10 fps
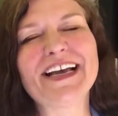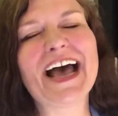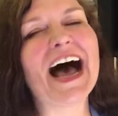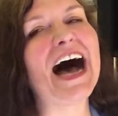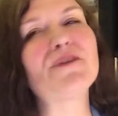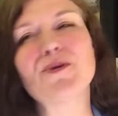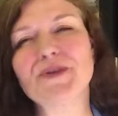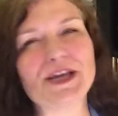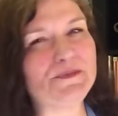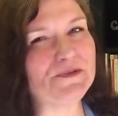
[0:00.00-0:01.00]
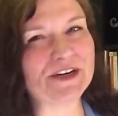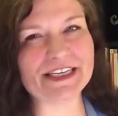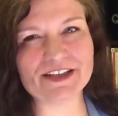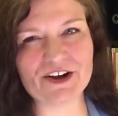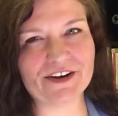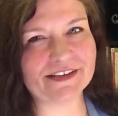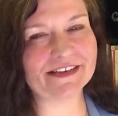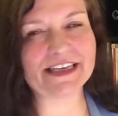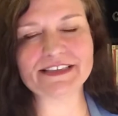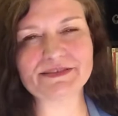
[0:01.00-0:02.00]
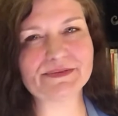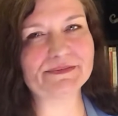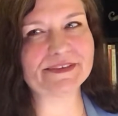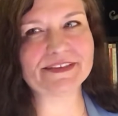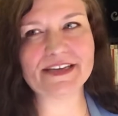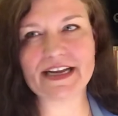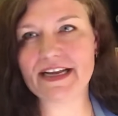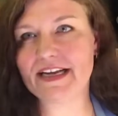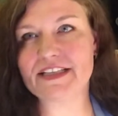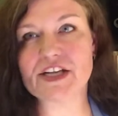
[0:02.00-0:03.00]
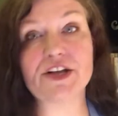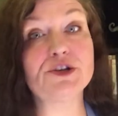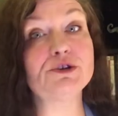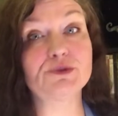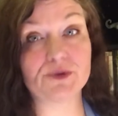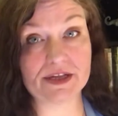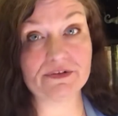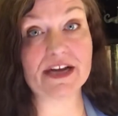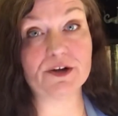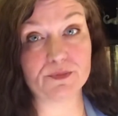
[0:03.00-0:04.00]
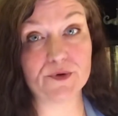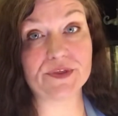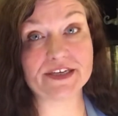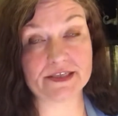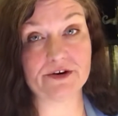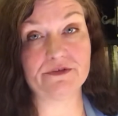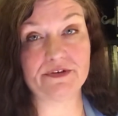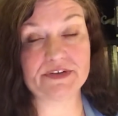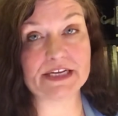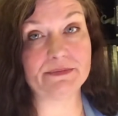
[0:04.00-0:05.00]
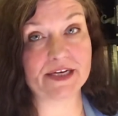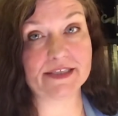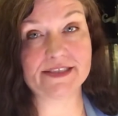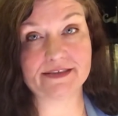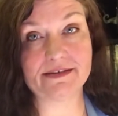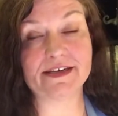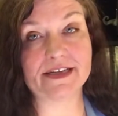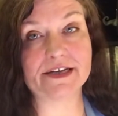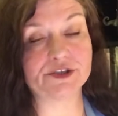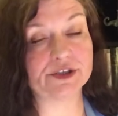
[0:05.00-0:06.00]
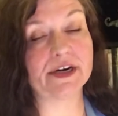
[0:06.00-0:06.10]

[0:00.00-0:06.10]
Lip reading: I won't keep you very long. It's unusual if I go more than 10 or 15 minutes in a lecture,